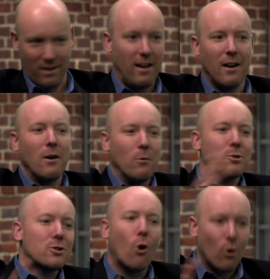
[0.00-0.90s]
It
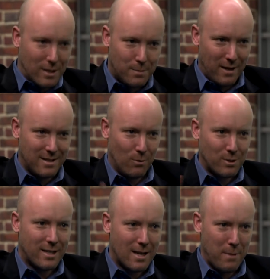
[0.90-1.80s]
was toys based, it was
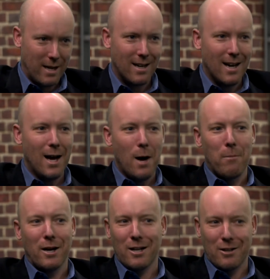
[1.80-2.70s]
a gimmick,
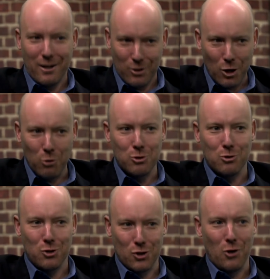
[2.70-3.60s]
but it goes
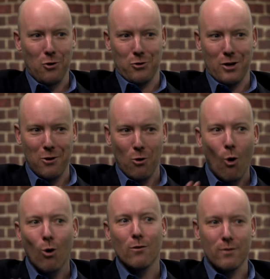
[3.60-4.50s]
to show, you know,
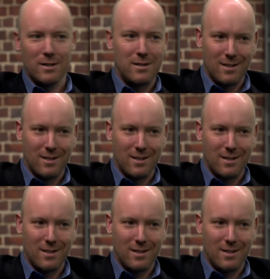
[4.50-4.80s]
all of this.